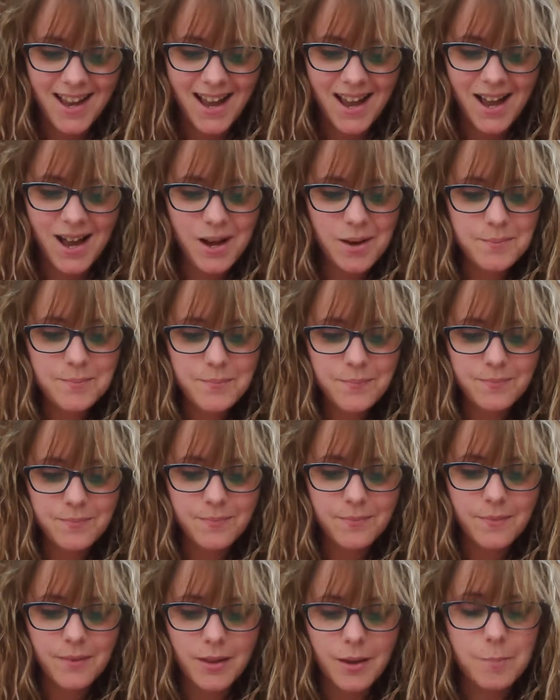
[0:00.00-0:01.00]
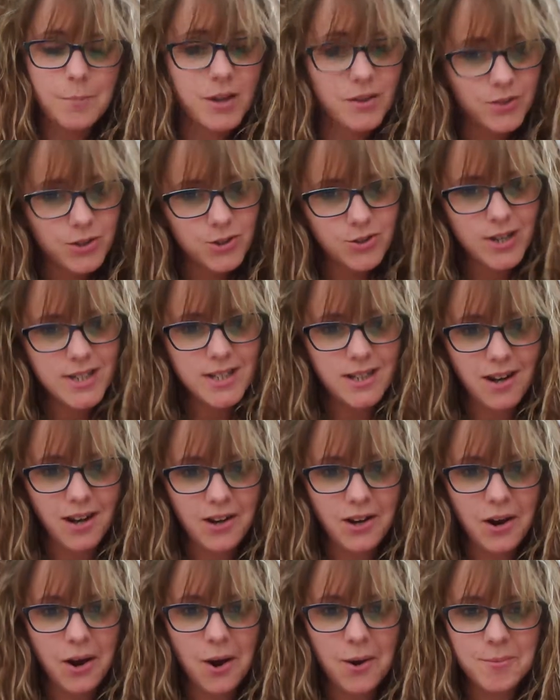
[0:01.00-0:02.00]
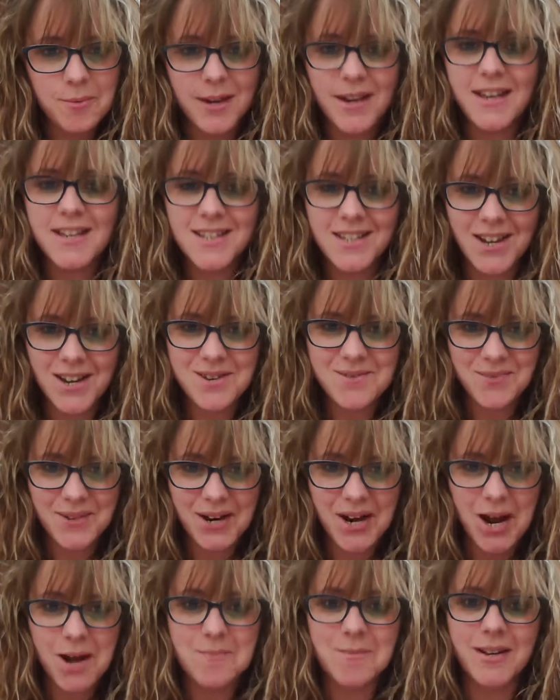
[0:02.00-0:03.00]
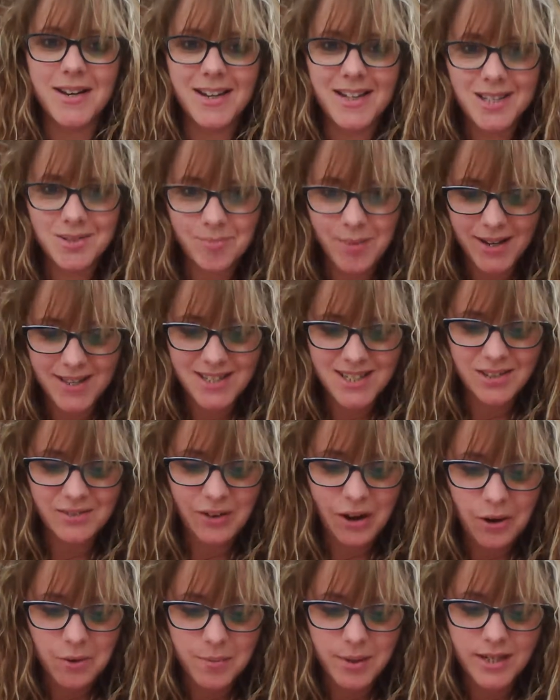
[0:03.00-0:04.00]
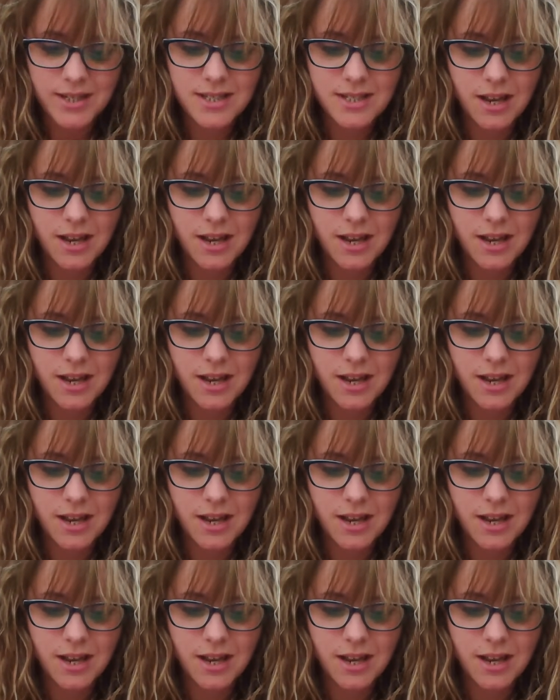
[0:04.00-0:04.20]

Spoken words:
But if you treat it like a hobby, it's going to become an expensive hobby.